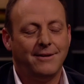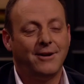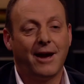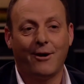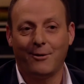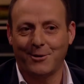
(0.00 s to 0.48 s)
You
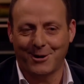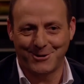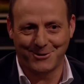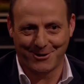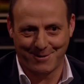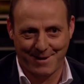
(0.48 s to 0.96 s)
know I'm not going
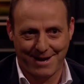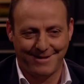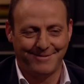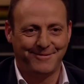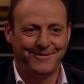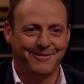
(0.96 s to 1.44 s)
to talk about
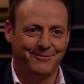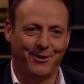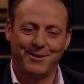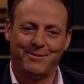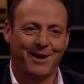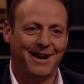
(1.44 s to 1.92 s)

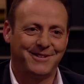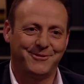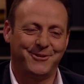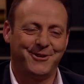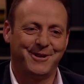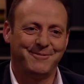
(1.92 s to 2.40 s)
what the players
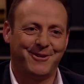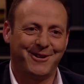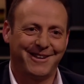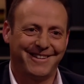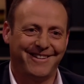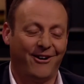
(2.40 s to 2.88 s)
are earning,
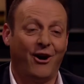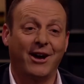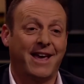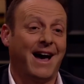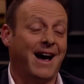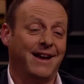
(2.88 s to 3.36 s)
Mike. I
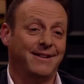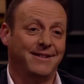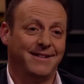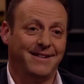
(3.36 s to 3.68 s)
can't.